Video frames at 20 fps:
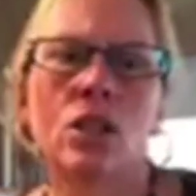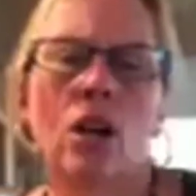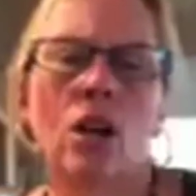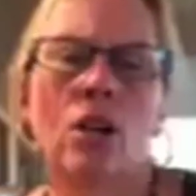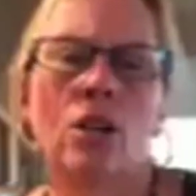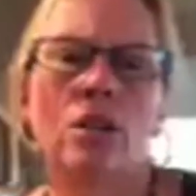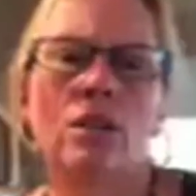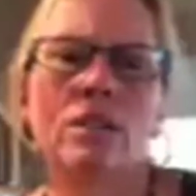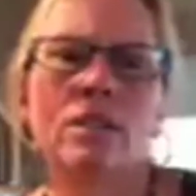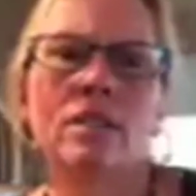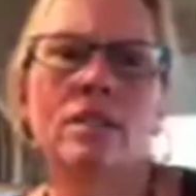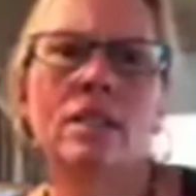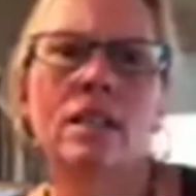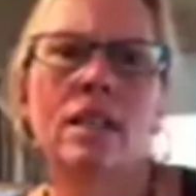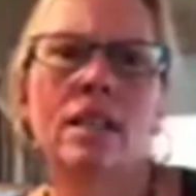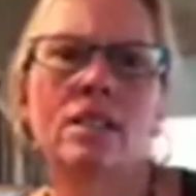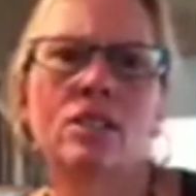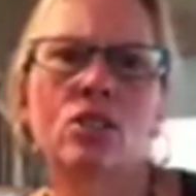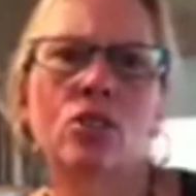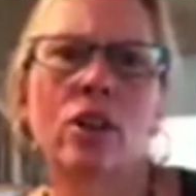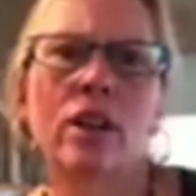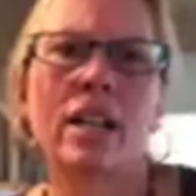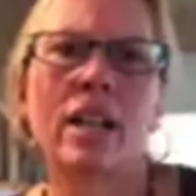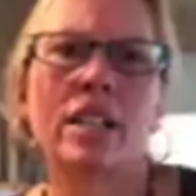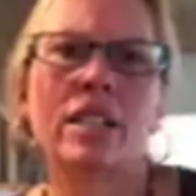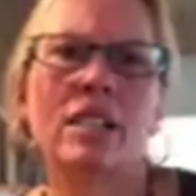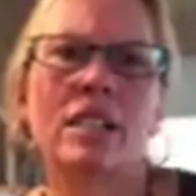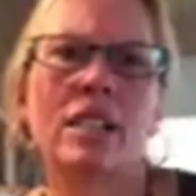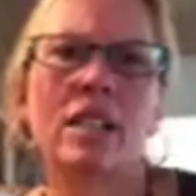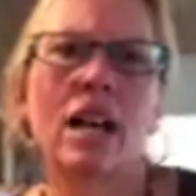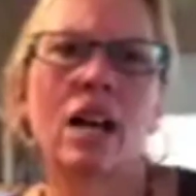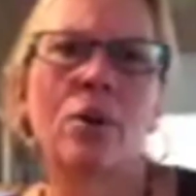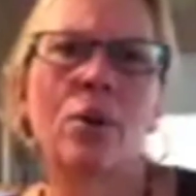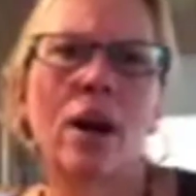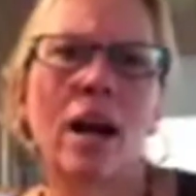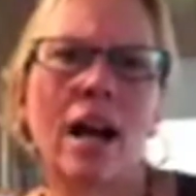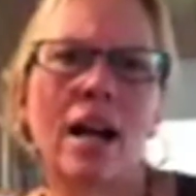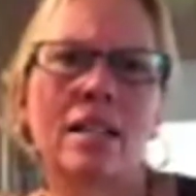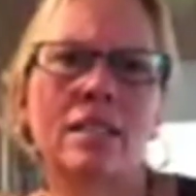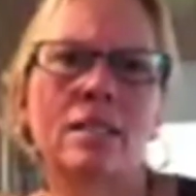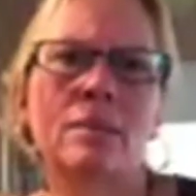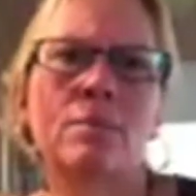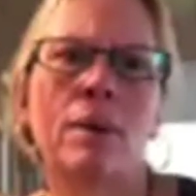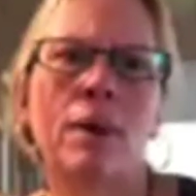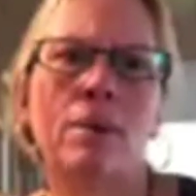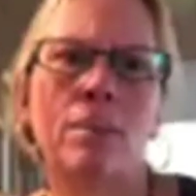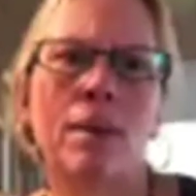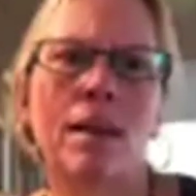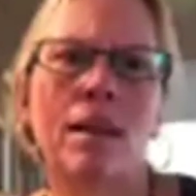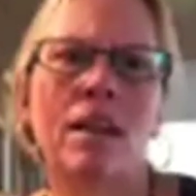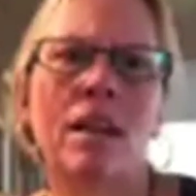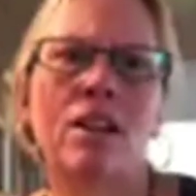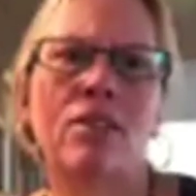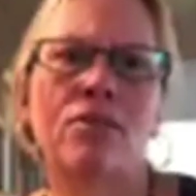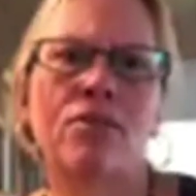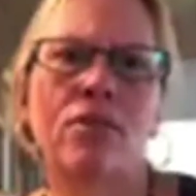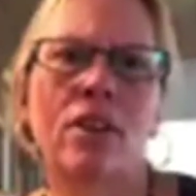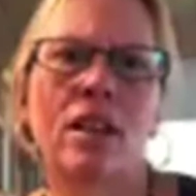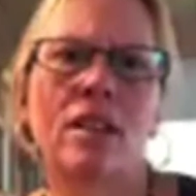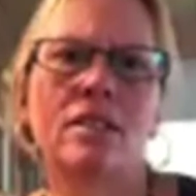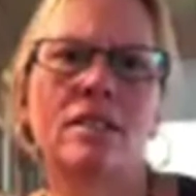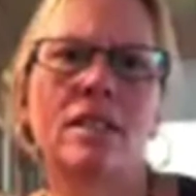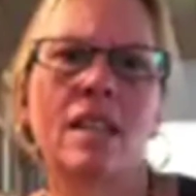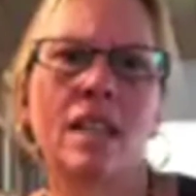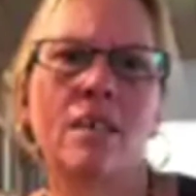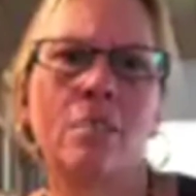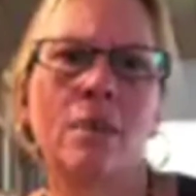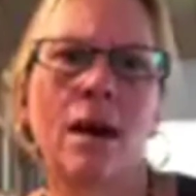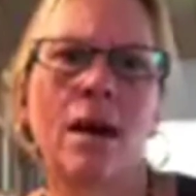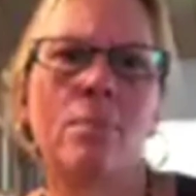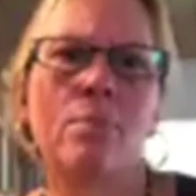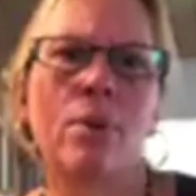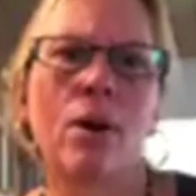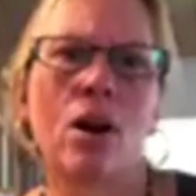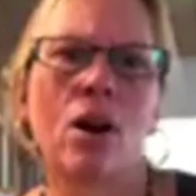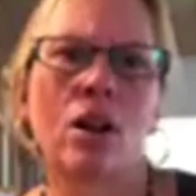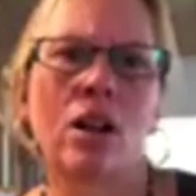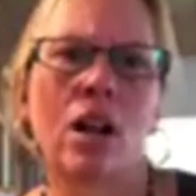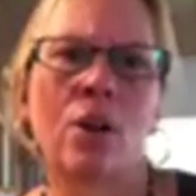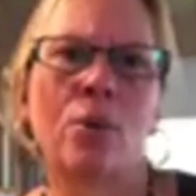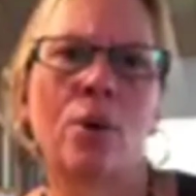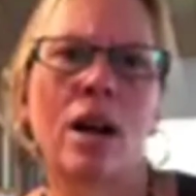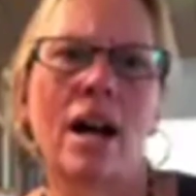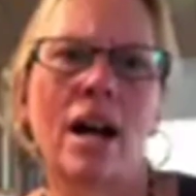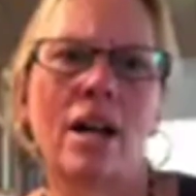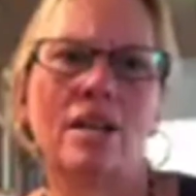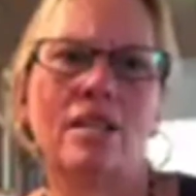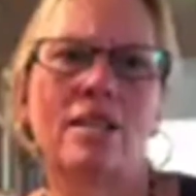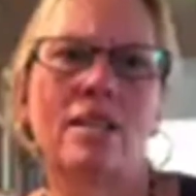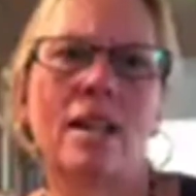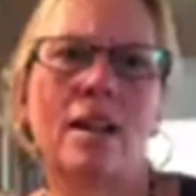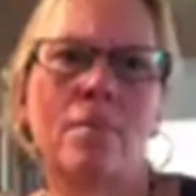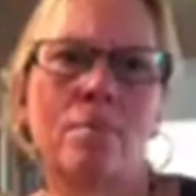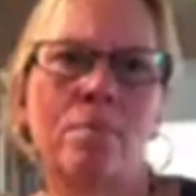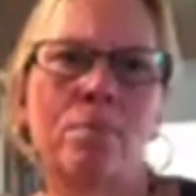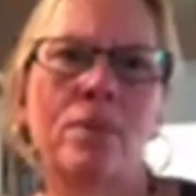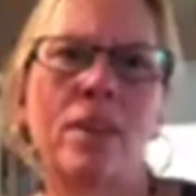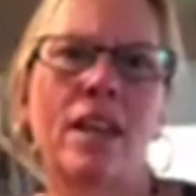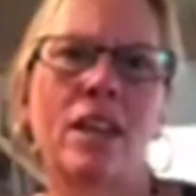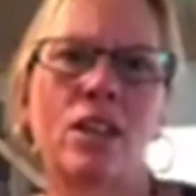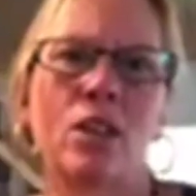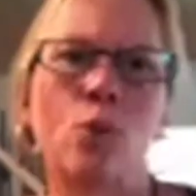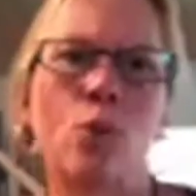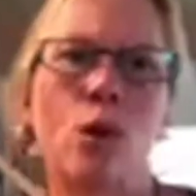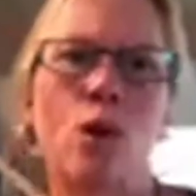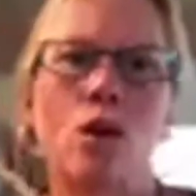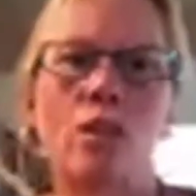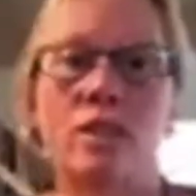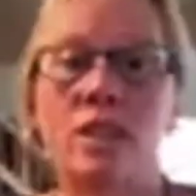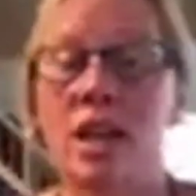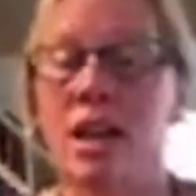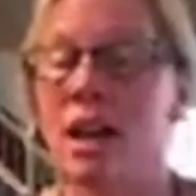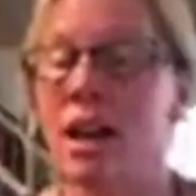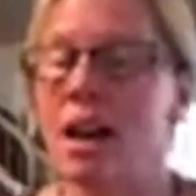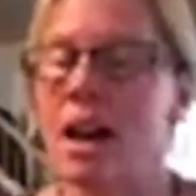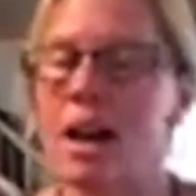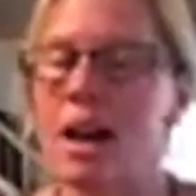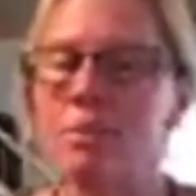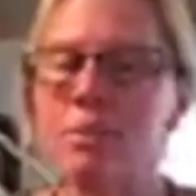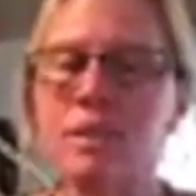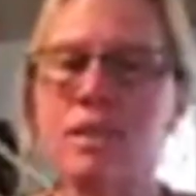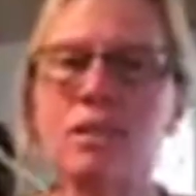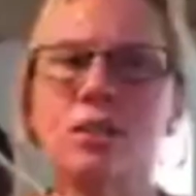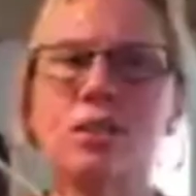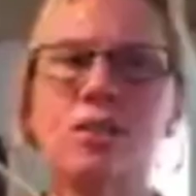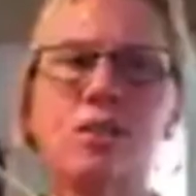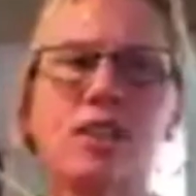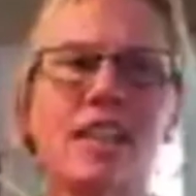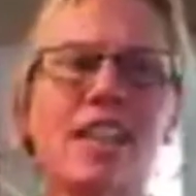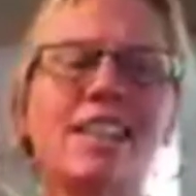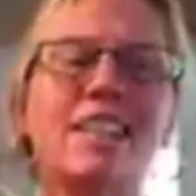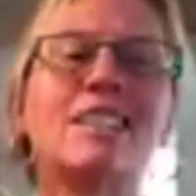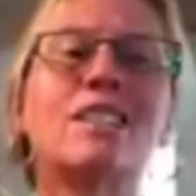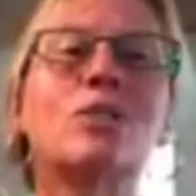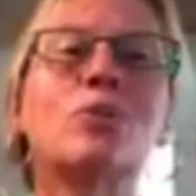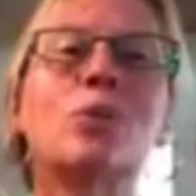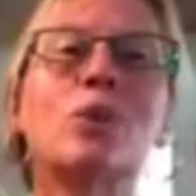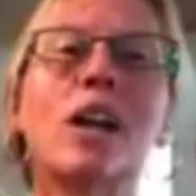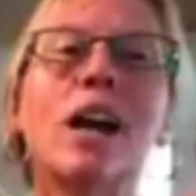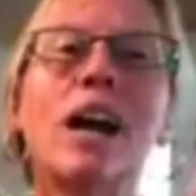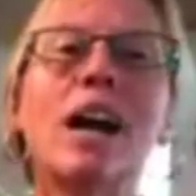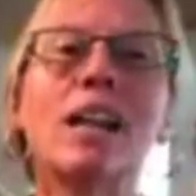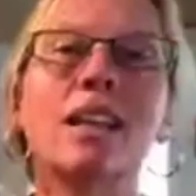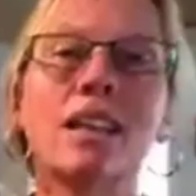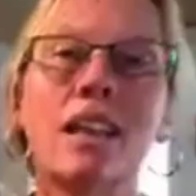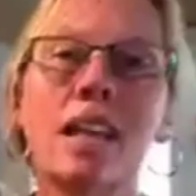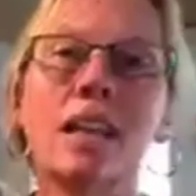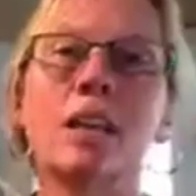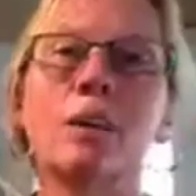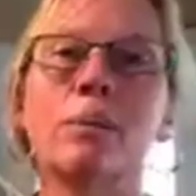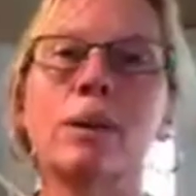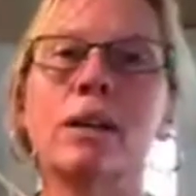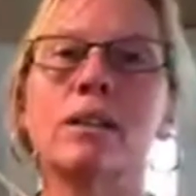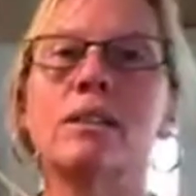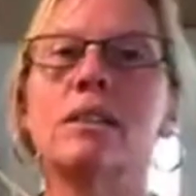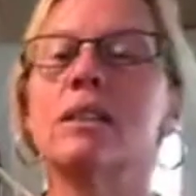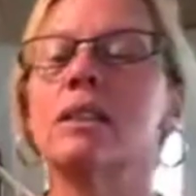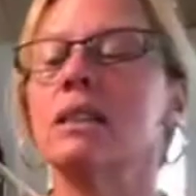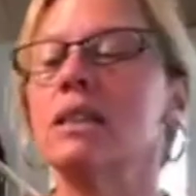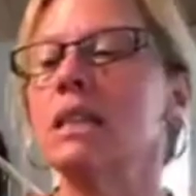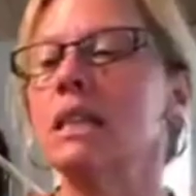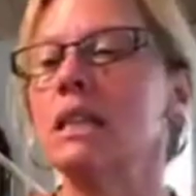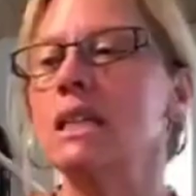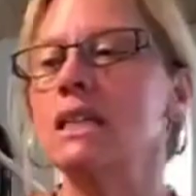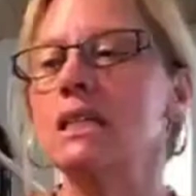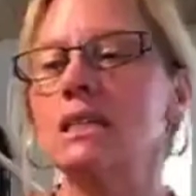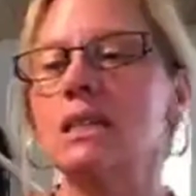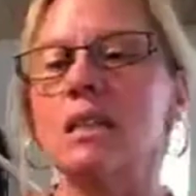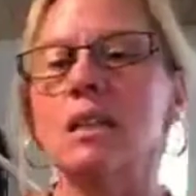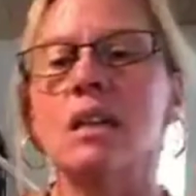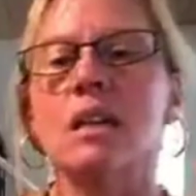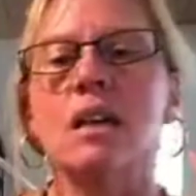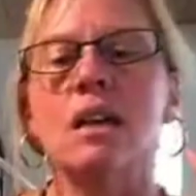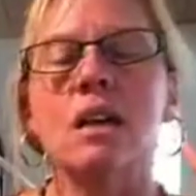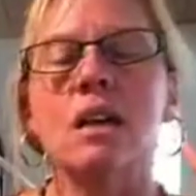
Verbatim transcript: Charles says, great idea. I will ask my Mennonite friends. They buy bulk. I will ask them. Thank you all. Yeah, absolutely. And this is what I like about these